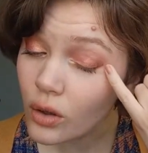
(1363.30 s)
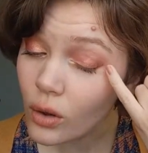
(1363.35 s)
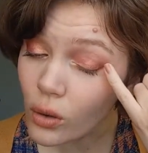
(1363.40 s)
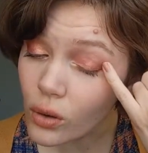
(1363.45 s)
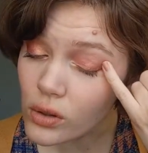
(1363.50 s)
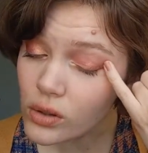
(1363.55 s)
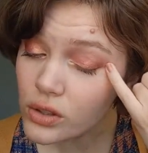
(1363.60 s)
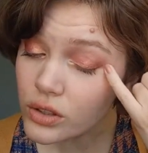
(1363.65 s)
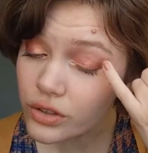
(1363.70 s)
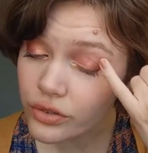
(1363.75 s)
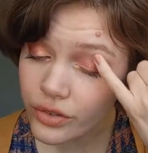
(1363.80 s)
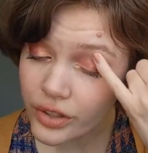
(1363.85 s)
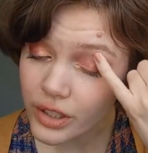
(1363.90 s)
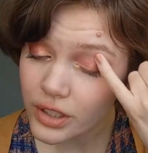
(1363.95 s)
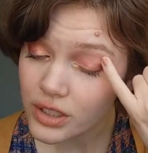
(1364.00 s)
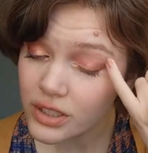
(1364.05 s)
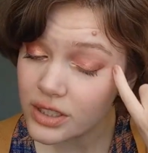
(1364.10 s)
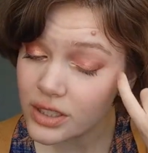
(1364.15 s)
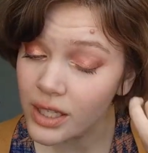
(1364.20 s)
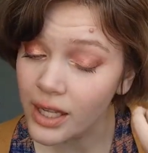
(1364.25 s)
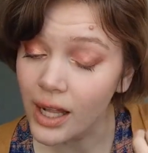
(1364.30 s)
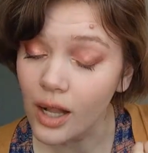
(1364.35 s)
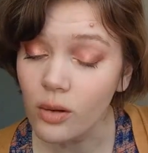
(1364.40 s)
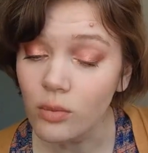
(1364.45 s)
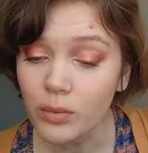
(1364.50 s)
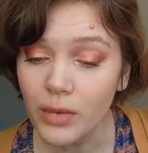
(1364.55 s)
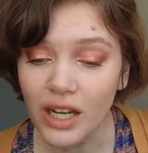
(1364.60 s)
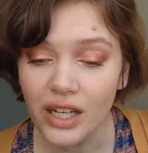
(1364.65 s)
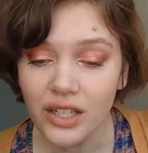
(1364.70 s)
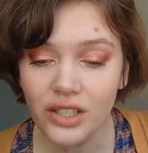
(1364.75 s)
gold really did
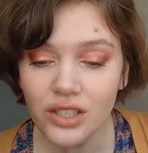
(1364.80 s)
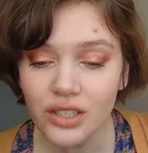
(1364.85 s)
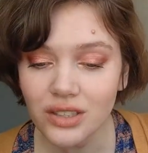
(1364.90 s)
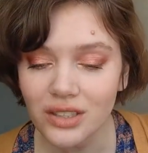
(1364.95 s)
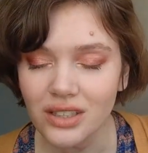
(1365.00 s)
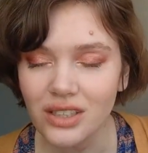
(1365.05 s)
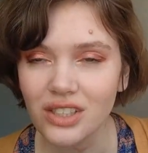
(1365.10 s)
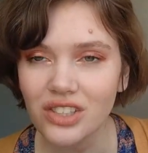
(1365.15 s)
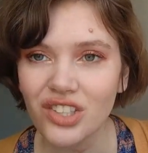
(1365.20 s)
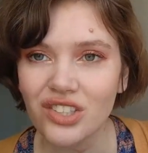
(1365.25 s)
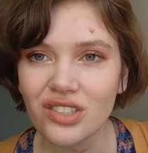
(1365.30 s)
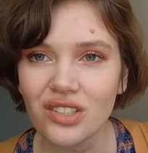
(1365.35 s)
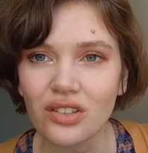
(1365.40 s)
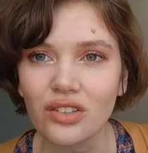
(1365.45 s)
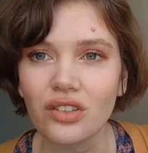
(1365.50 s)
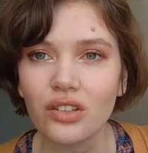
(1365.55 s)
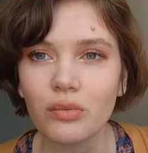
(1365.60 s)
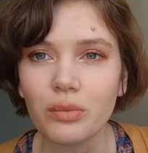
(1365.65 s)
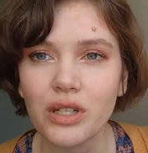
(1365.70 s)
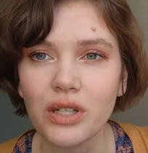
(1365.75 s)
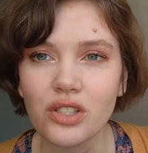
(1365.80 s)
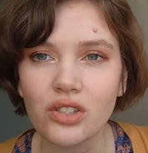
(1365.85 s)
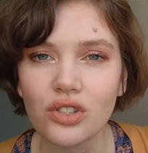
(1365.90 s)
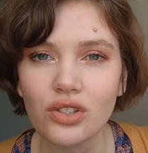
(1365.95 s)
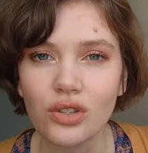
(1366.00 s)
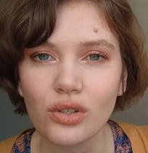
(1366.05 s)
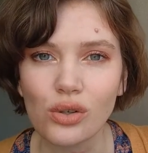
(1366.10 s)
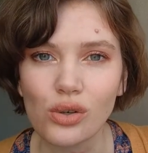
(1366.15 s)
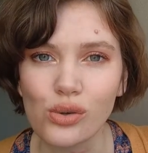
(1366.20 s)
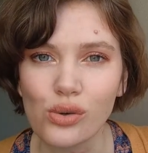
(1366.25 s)
help matters. This is just a little bit
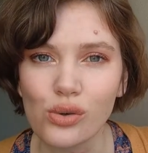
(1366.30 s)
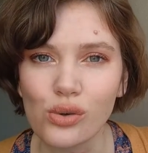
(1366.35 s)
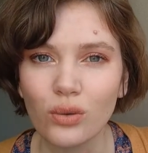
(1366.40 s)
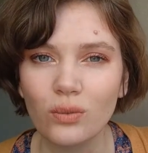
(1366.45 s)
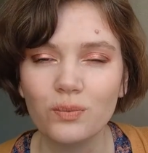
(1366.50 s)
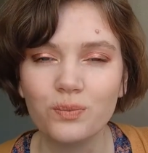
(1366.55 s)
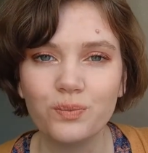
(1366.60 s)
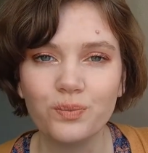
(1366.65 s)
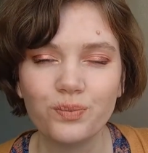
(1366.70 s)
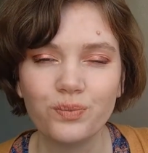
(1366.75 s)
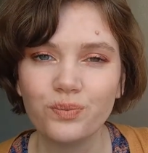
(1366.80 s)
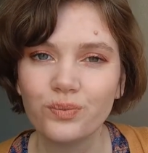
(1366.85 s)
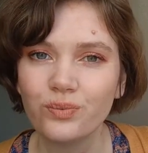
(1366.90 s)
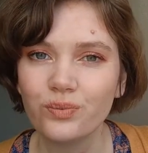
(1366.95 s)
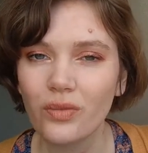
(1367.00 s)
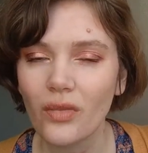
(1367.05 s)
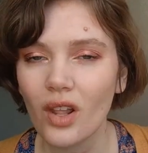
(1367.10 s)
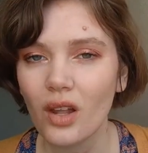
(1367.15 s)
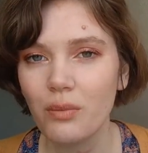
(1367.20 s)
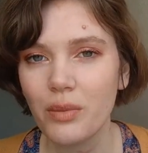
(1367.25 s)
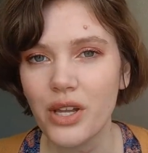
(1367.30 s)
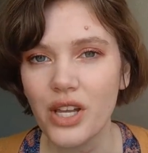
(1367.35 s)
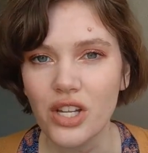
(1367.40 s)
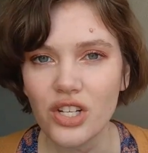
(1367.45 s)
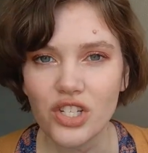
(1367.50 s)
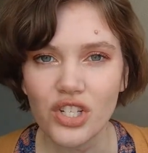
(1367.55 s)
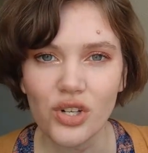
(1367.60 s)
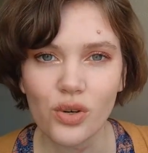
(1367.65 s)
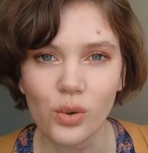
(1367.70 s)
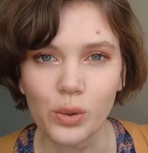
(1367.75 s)
too
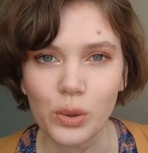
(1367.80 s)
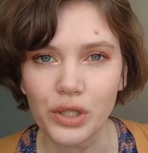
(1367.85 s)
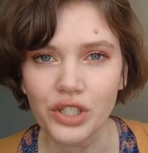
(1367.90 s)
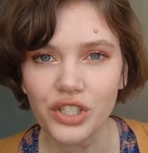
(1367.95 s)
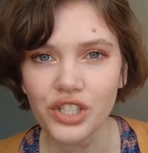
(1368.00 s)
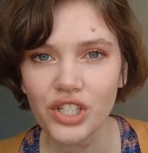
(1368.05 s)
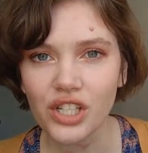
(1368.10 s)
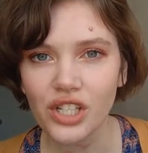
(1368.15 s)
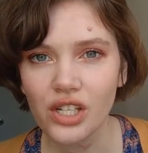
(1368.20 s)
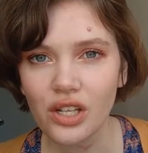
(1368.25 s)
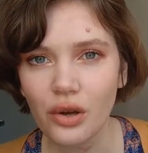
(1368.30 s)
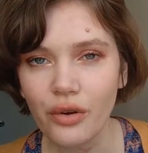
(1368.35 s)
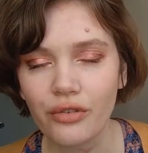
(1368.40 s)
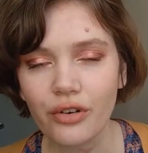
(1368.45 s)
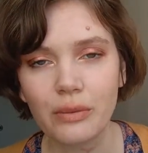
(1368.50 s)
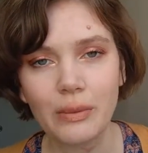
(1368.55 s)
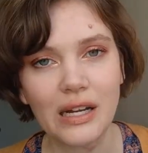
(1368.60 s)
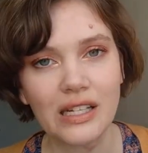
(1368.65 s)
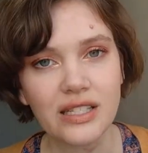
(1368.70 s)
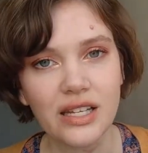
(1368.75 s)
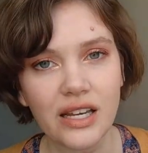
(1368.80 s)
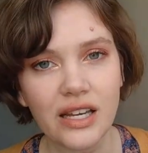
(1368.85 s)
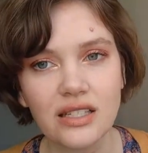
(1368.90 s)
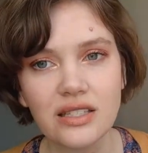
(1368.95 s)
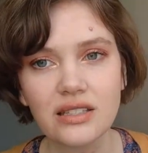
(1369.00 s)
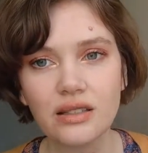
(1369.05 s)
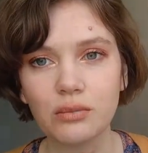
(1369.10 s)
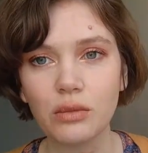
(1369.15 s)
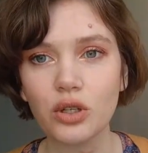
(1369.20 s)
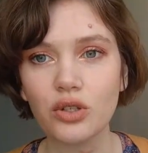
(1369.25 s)
peachy orangey for my
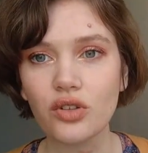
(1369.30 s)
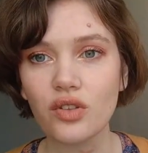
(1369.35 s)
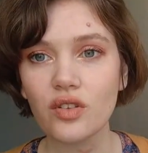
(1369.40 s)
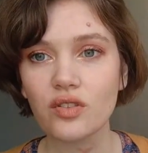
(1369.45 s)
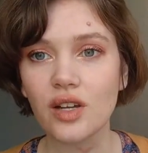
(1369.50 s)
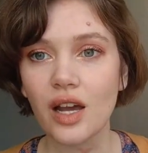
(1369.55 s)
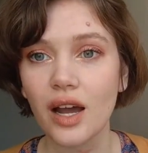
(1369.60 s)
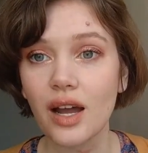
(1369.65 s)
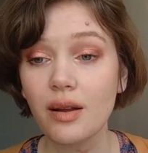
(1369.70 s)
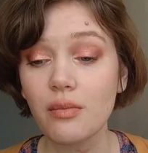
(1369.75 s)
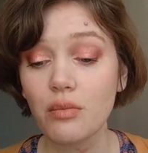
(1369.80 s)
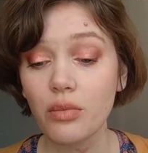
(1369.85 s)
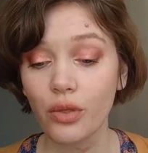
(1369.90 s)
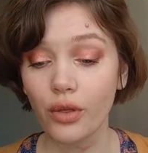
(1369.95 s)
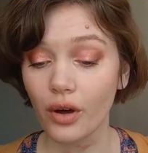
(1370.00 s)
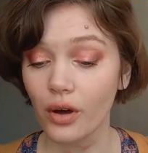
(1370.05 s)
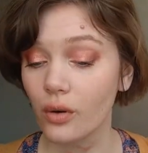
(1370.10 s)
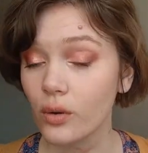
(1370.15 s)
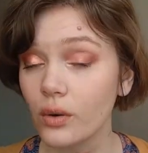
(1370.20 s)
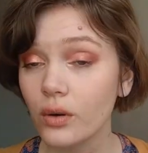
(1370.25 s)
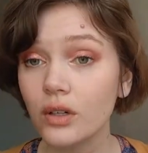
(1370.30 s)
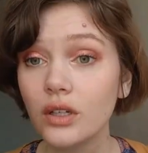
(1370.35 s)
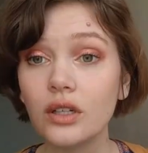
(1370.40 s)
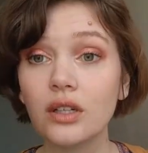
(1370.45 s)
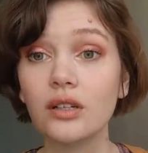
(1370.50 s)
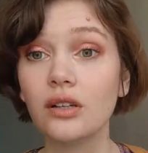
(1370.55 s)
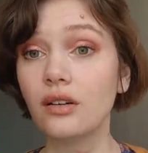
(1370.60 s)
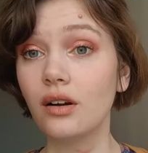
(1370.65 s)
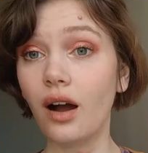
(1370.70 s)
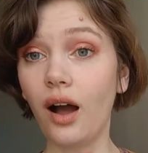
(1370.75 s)
taste most of the time, though
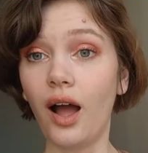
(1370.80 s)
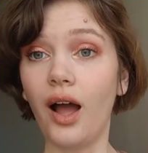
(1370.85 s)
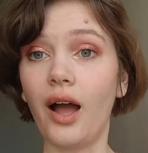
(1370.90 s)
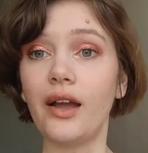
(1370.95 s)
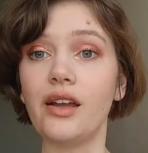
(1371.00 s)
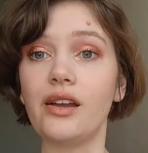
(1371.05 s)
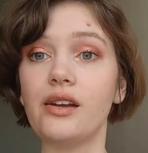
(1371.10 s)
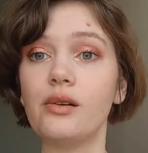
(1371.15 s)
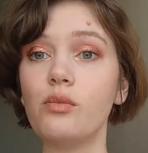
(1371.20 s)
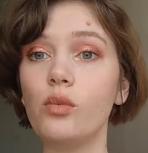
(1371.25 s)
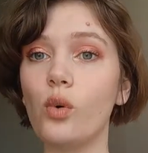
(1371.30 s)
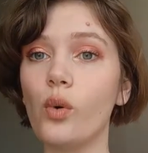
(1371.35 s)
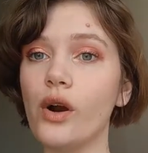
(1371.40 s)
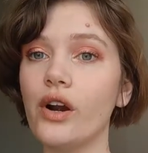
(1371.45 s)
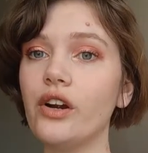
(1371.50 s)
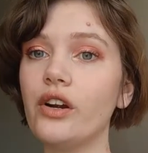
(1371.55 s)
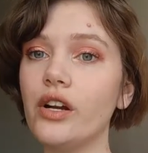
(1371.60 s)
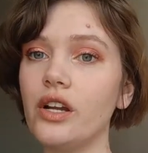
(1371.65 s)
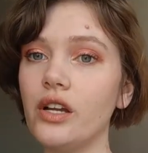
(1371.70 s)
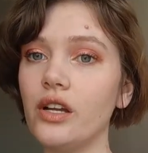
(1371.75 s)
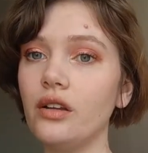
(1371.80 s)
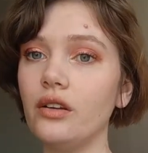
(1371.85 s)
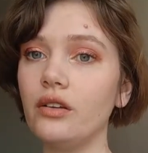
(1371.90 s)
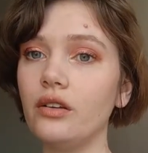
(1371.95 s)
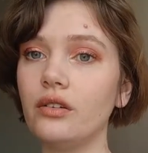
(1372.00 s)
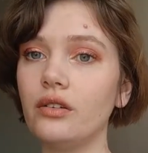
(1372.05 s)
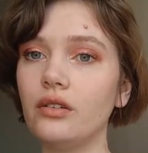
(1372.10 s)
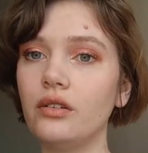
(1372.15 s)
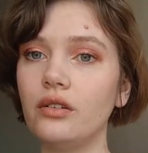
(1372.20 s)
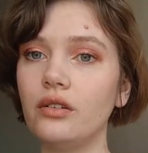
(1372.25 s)
I am wearing